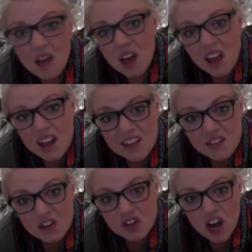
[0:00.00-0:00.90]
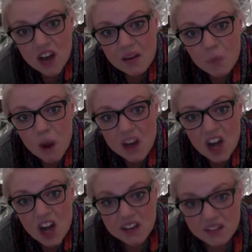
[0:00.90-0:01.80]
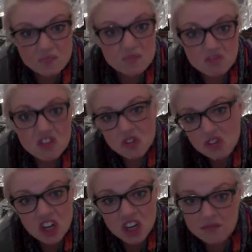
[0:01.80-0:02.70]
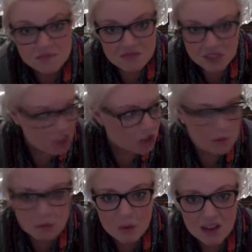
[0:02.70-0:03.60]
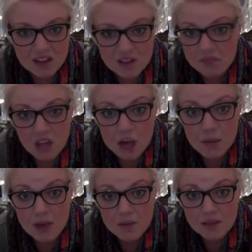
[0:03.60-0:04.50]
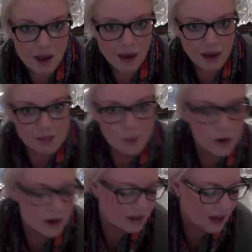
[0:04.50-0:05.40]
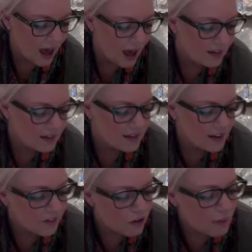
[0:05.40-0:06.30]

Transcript: I'd give it a try. Why not? So sure, human remains, come at me. And Lauren asked, if you